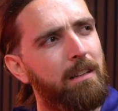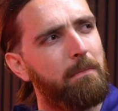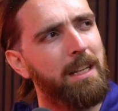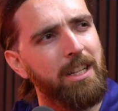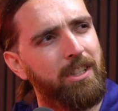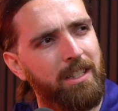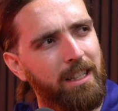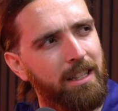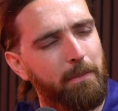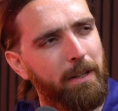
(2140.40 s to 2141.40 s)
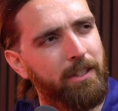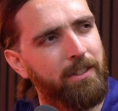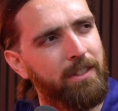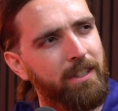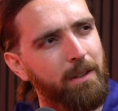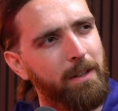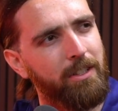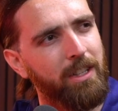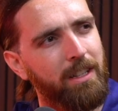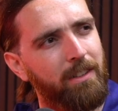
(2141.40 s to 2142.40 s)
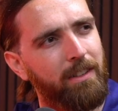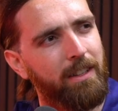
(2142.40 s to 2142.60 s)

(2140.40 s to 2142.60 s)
Manisha's still in the picture, isn't she? Where's she in all